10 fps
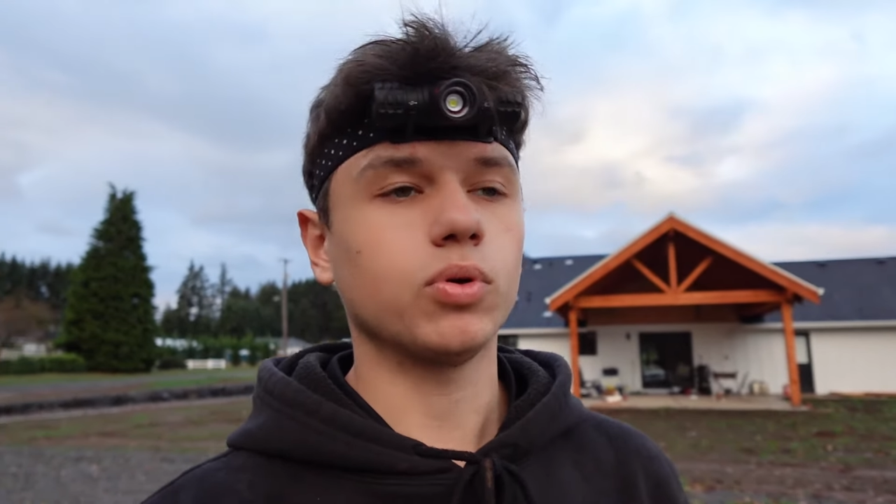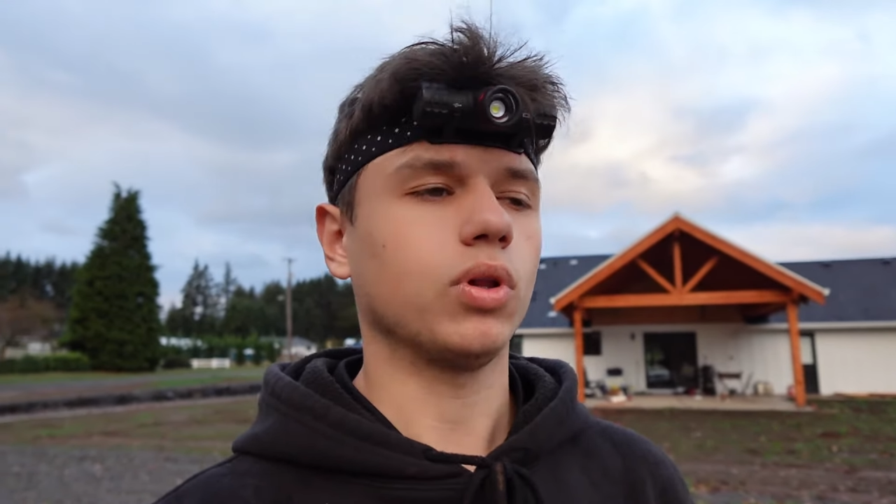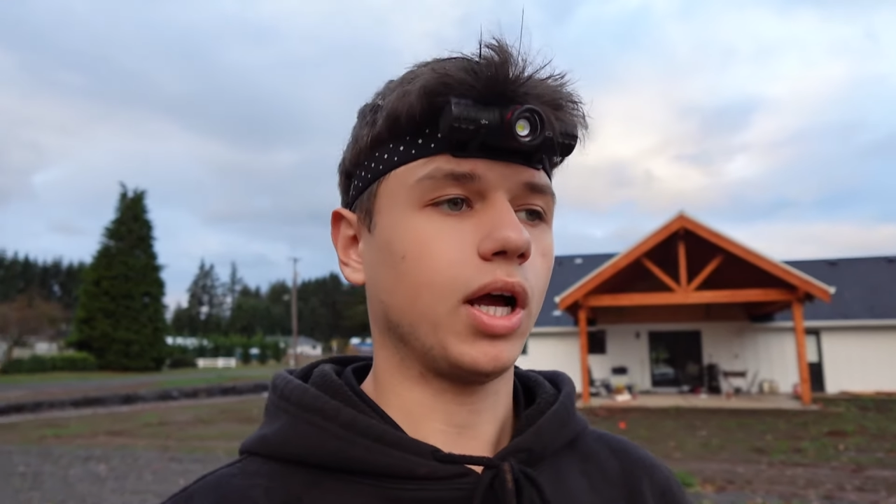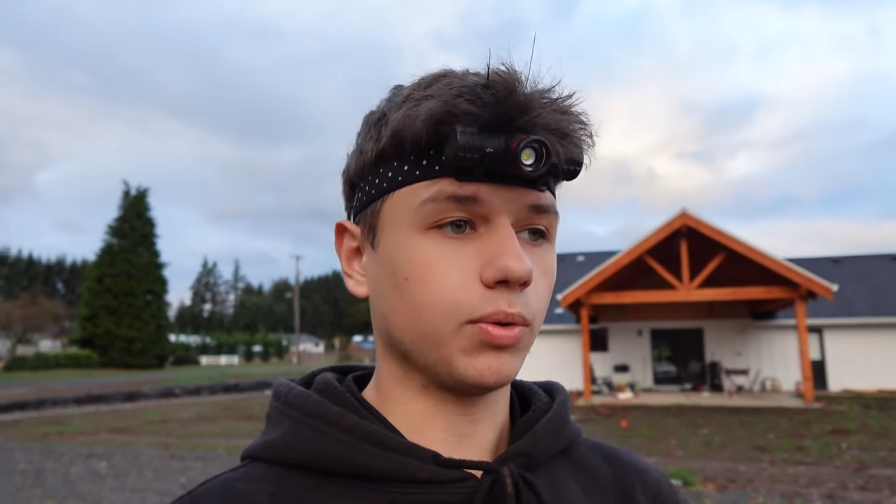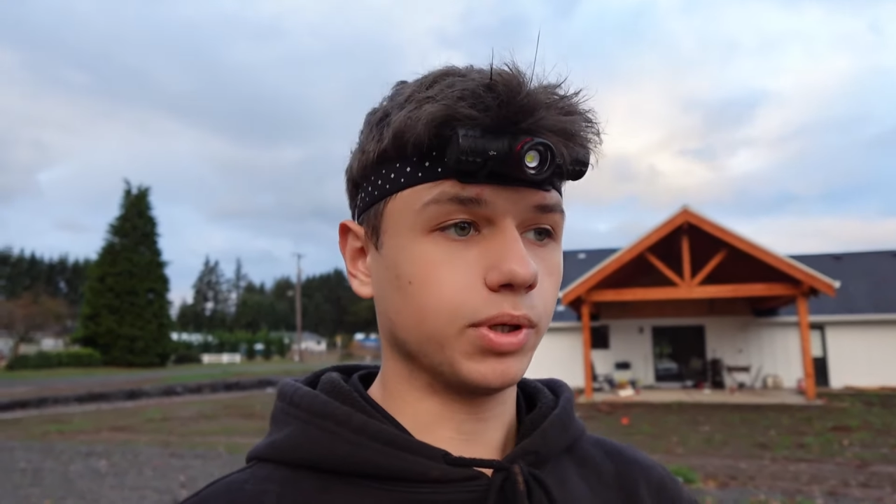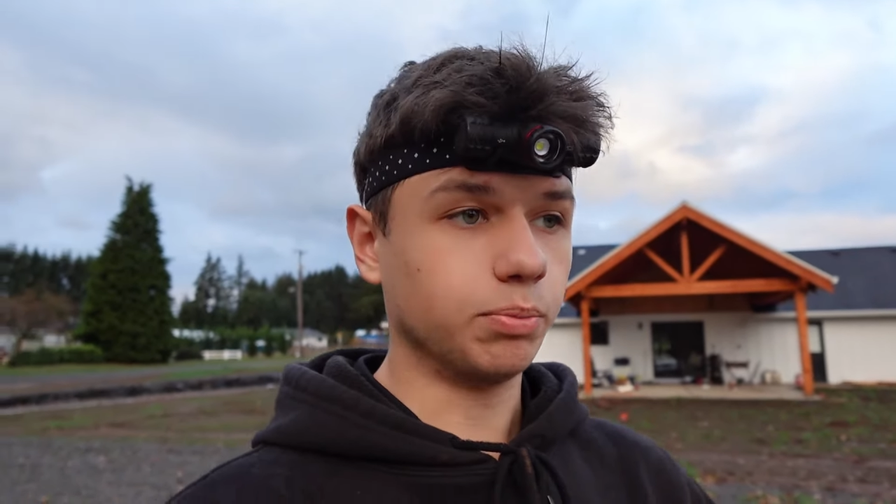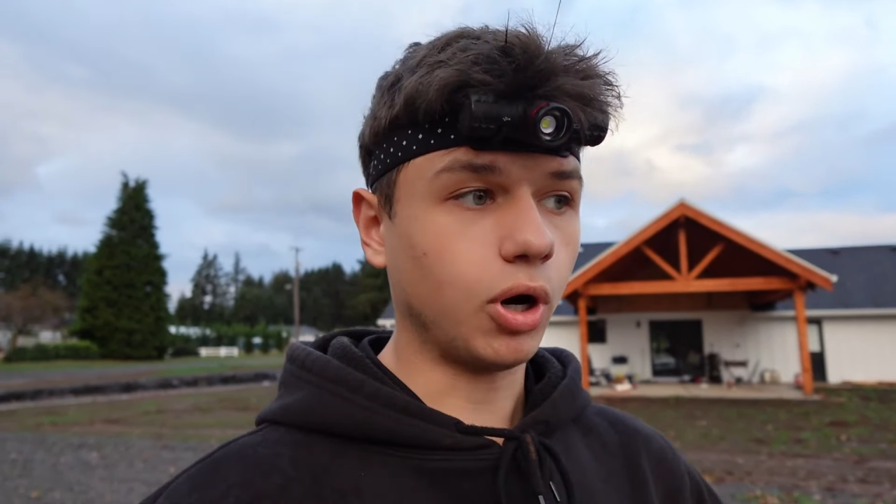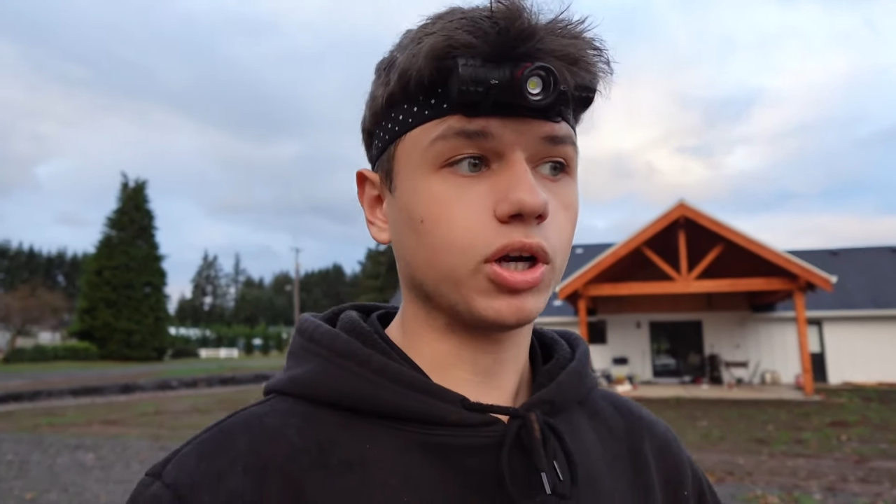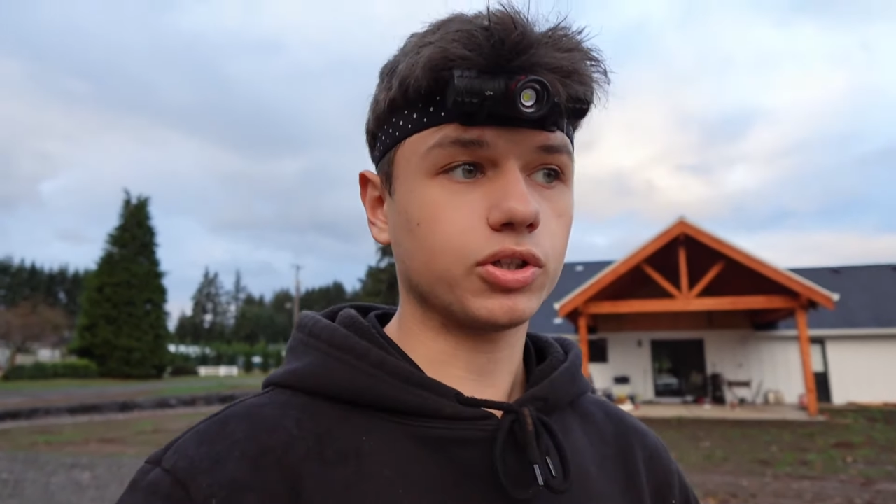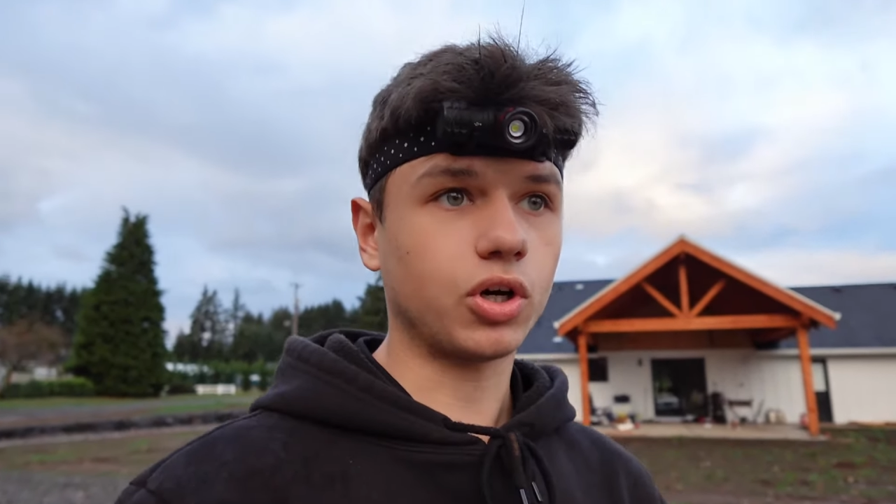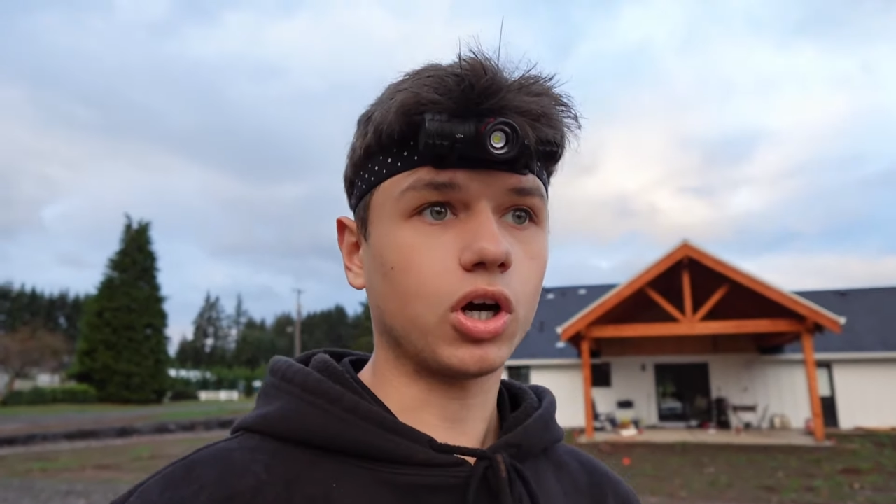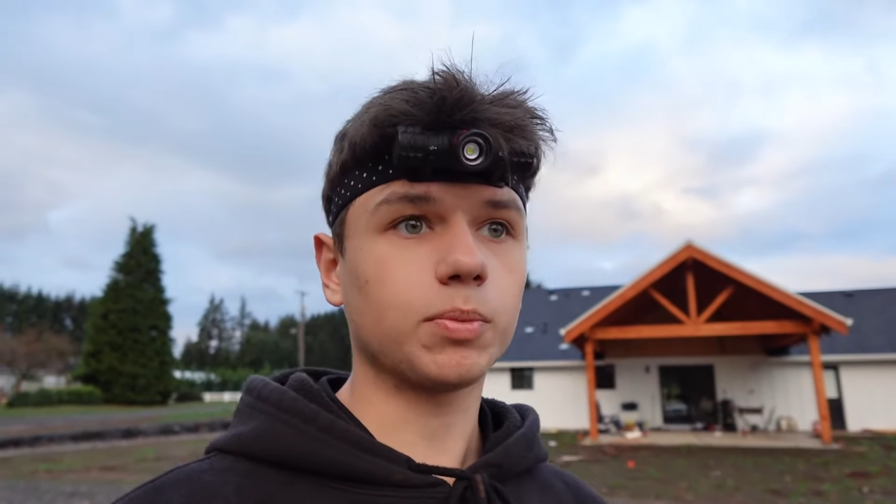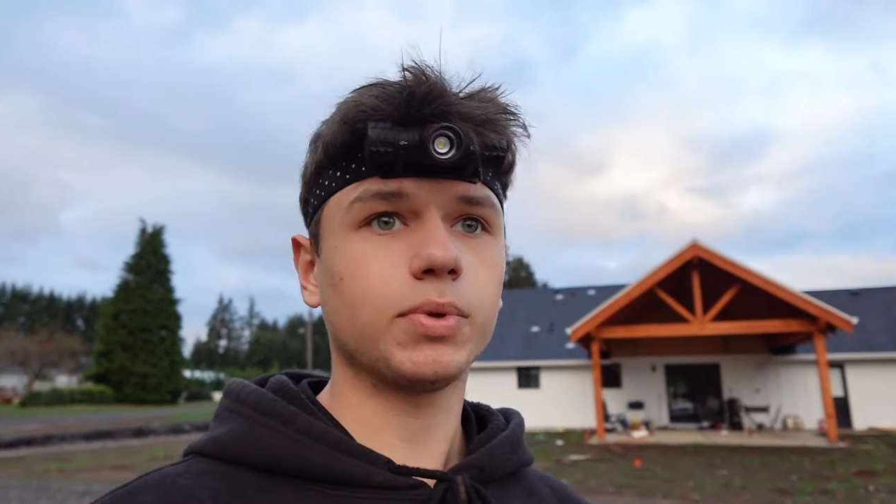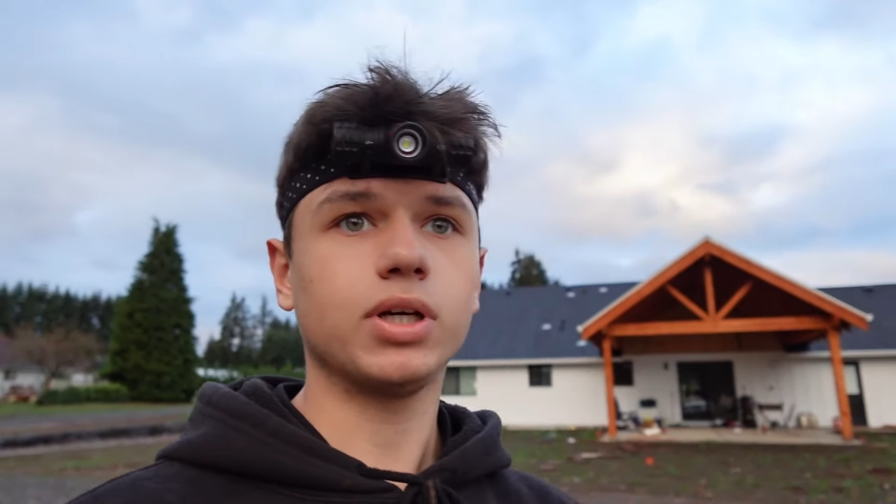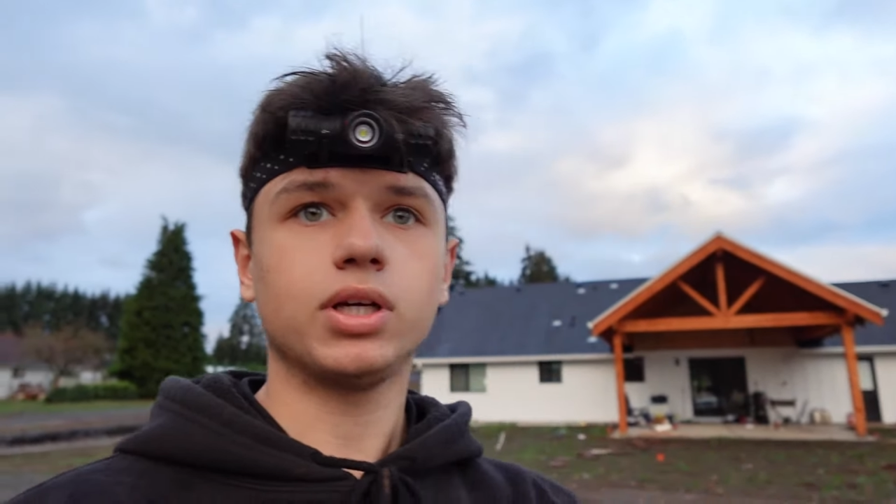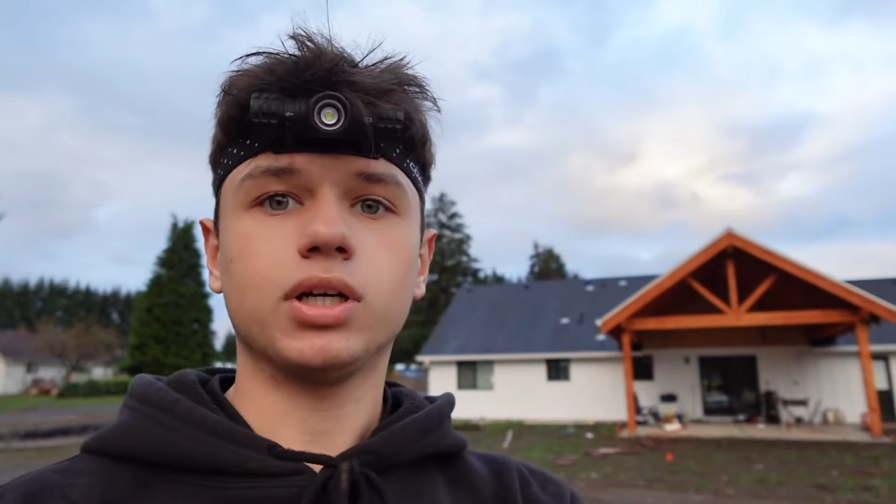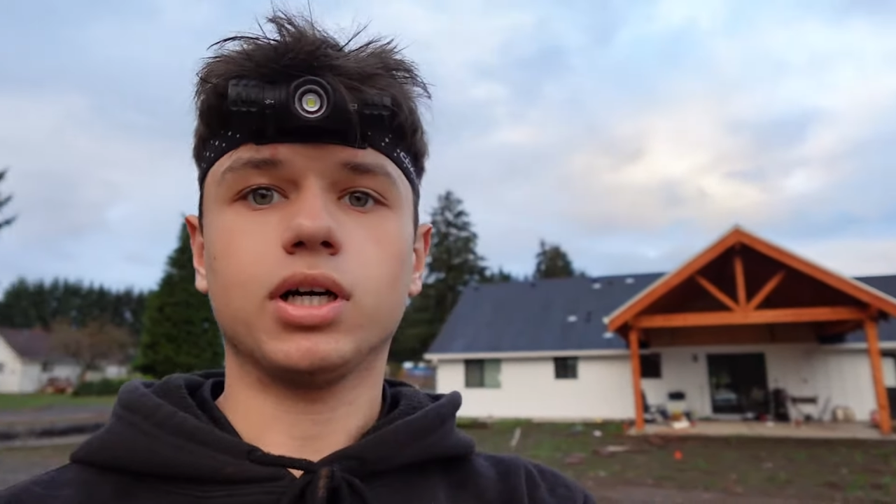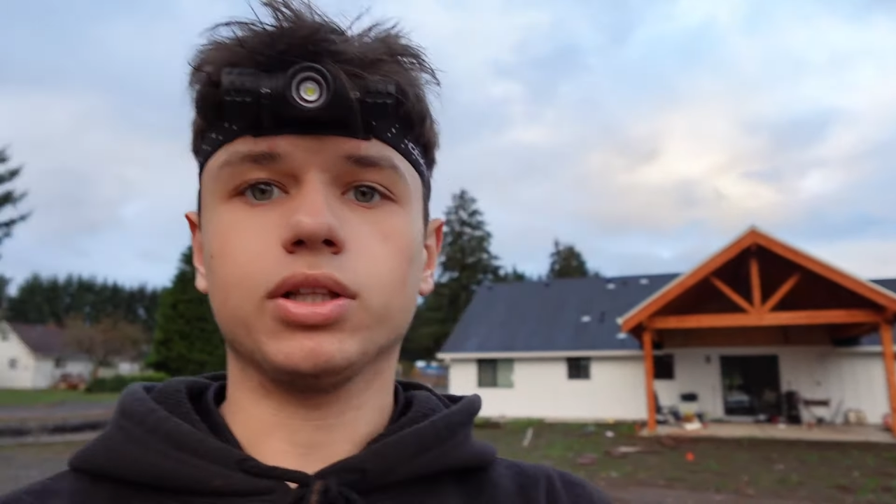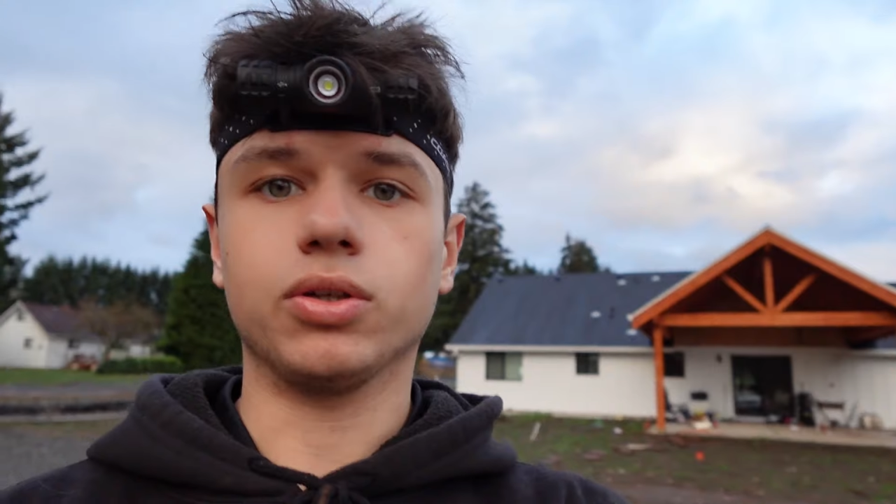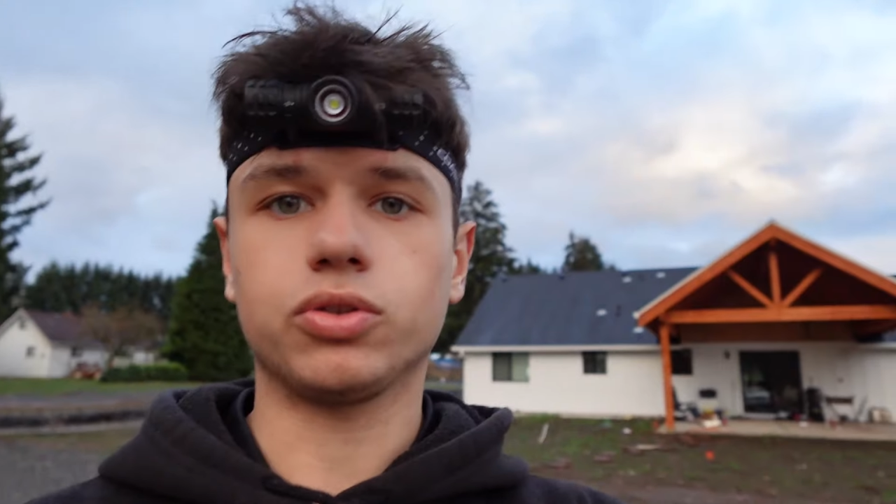Well, I already bought a tarp,
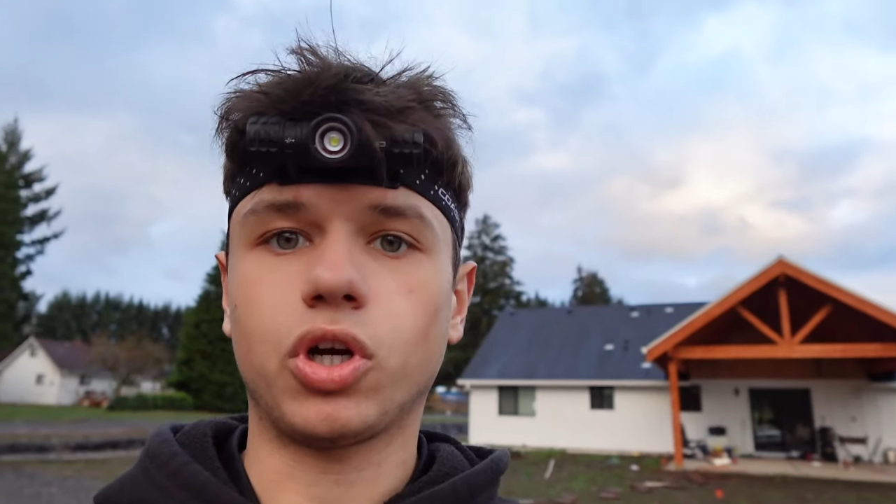a little